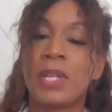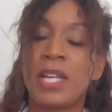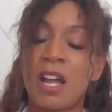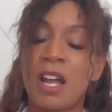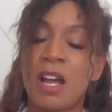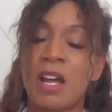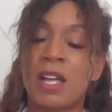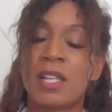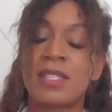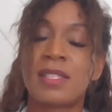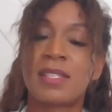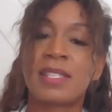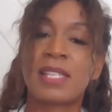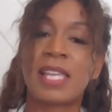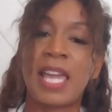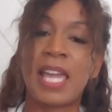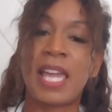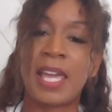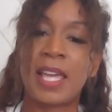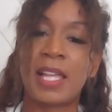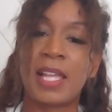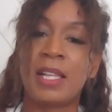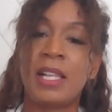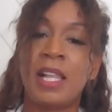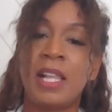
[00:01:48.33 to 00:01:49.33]
enhance
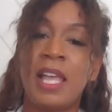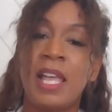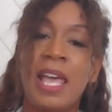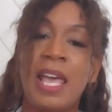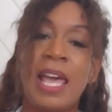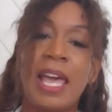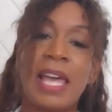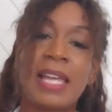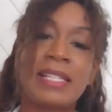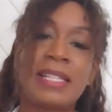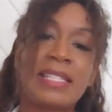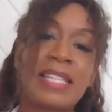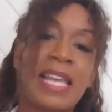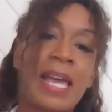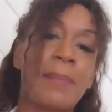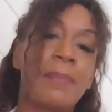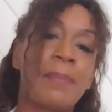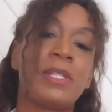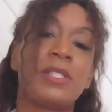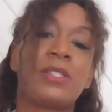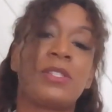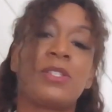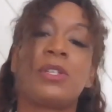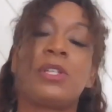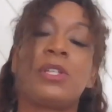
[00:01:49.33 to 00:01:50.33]
scale and tap
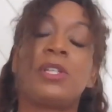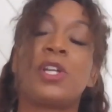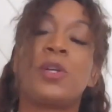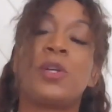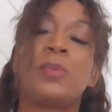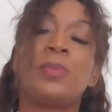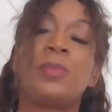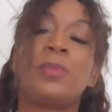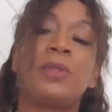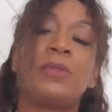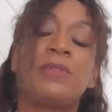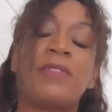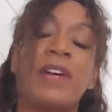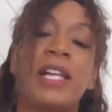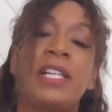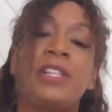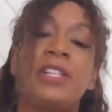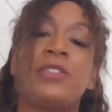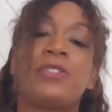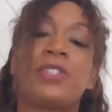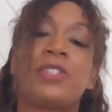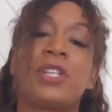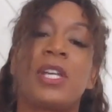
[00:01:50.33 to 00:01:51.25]
into global value